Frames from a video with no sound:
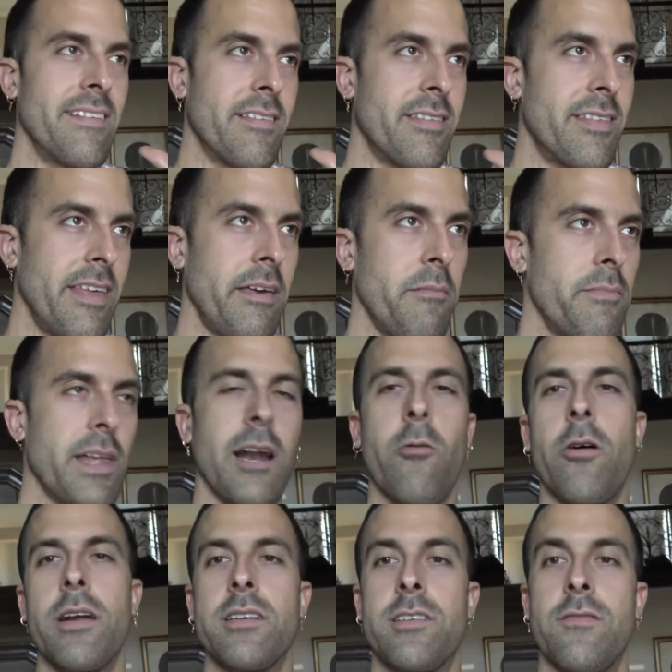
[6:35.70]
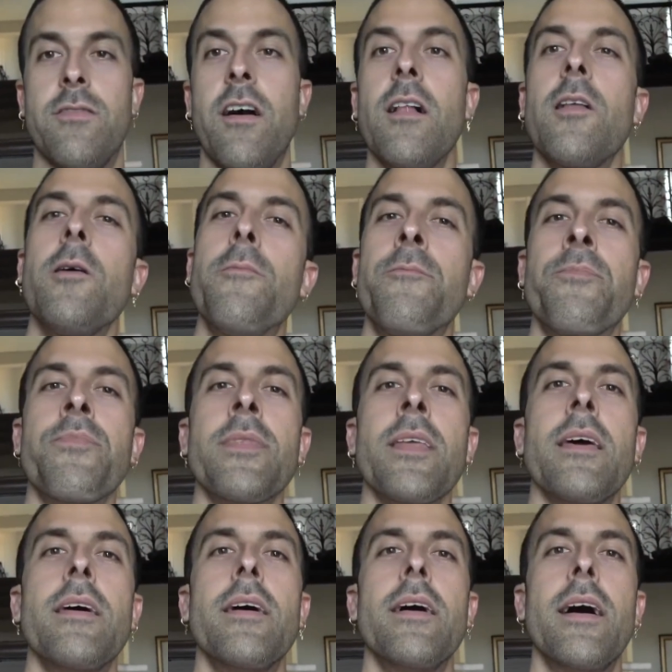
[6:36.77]
channel in addition to his
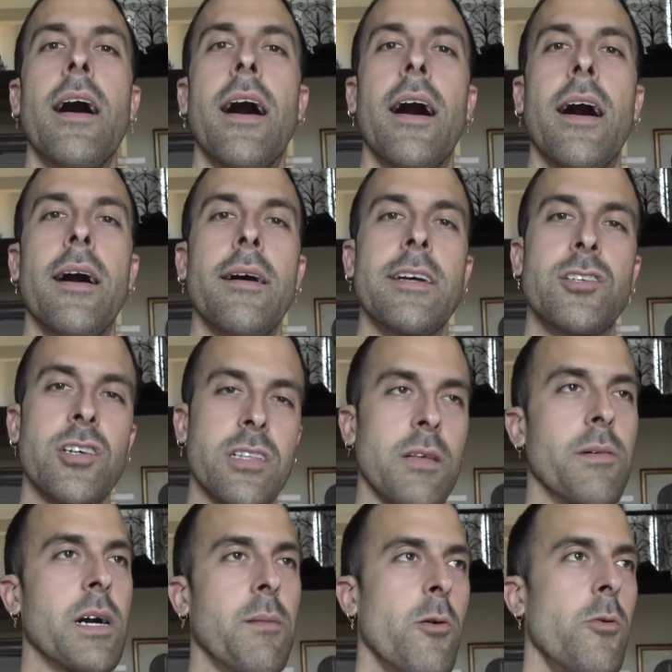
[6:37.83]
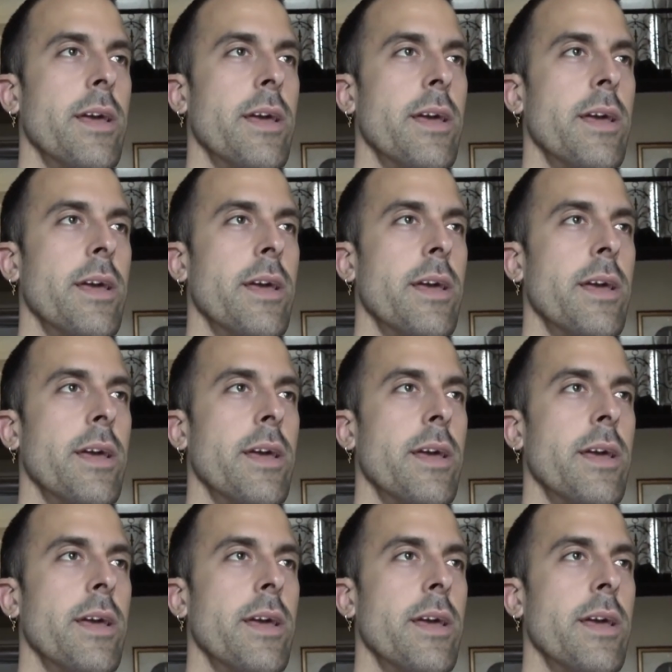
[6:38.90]
current one, the